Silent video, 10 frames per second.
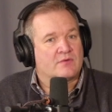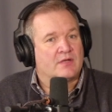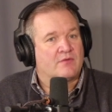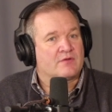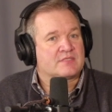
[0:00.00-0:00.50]
you
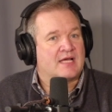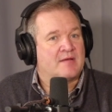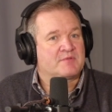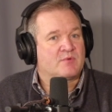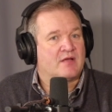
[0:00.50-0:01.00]
know, there's
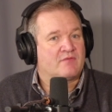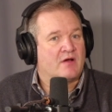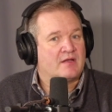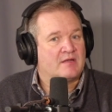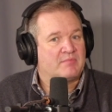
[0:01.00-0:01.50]
times when I've
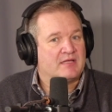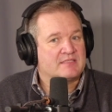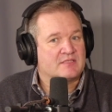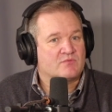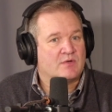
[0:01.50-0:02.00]
gone into
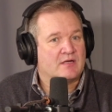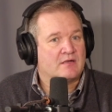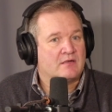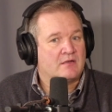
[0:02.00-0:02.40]
places where